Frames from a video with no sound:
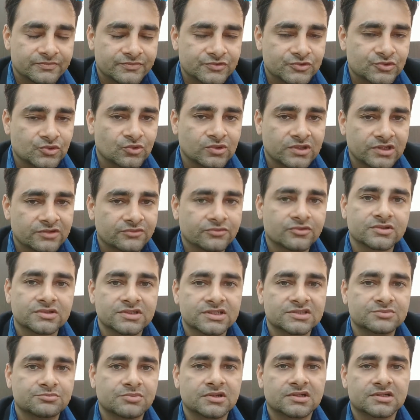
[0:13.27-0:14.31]
solely for
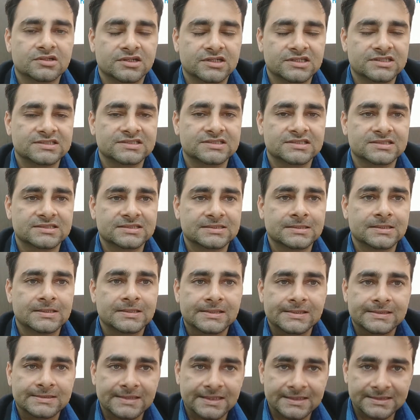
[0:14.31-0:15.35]
this reason
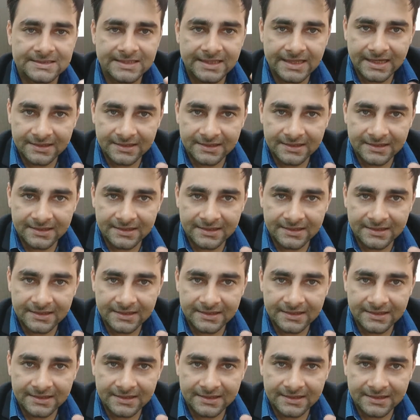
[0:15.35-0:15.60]
that